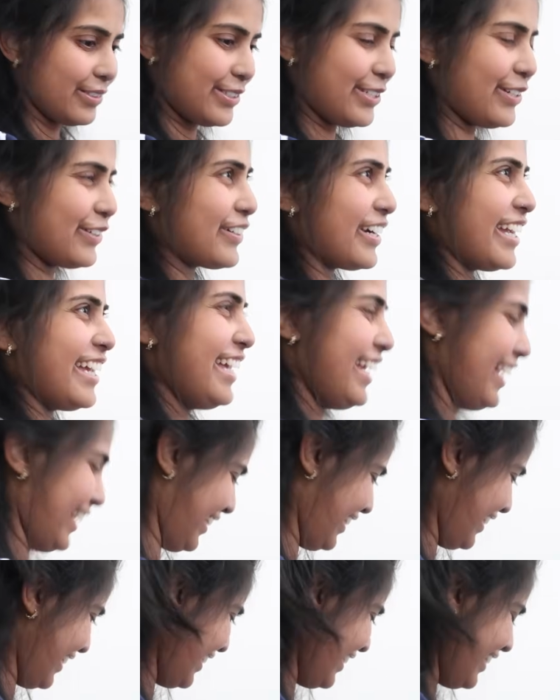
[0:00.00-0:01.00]

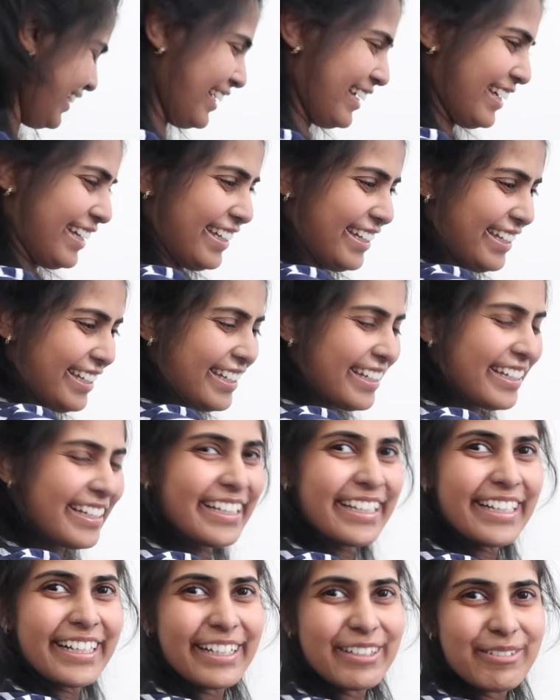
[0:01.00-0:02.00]
Sorry.
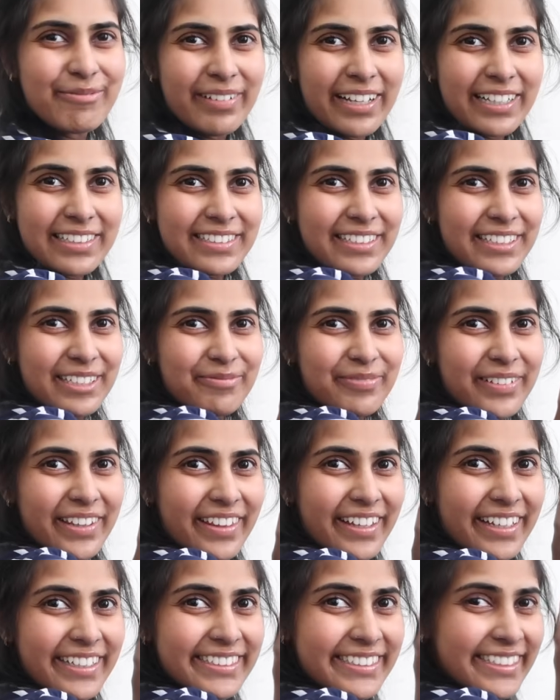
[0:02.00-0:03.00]
Baxter number
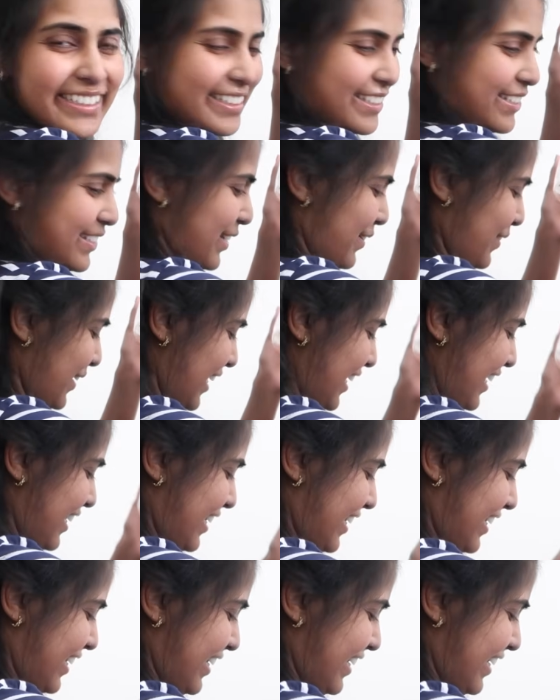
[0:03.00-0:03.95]
13 is going in.